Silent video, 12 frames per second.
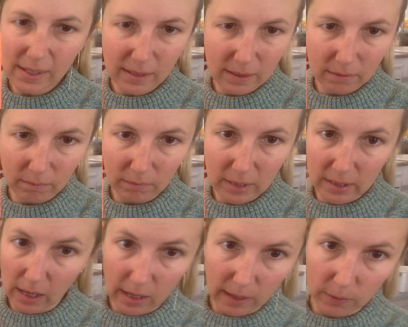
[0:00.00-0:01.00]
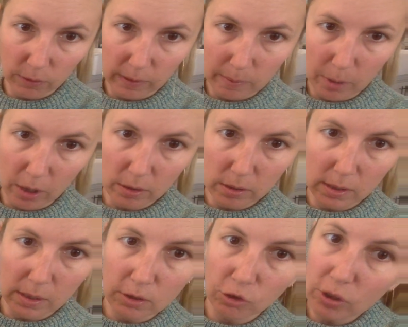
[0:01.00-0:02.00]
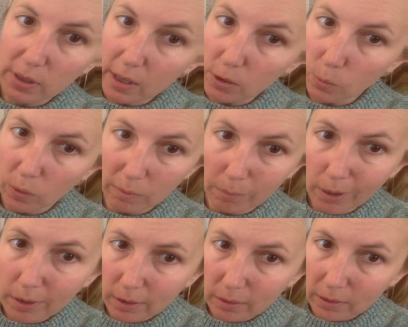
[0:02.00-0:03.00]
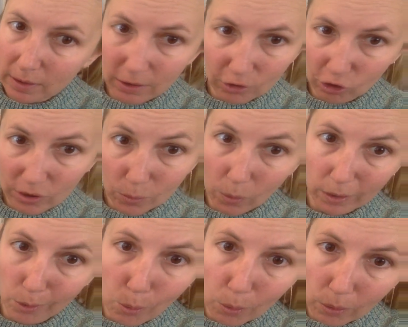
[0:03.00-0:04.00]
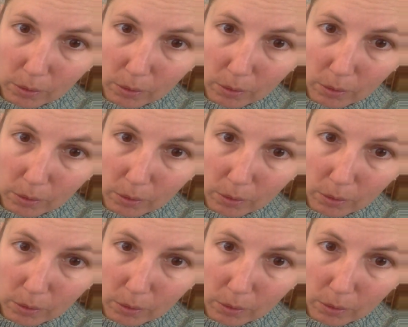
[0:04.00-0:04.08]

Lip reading: This does not have 3 parts. This just has 1 part. This is just one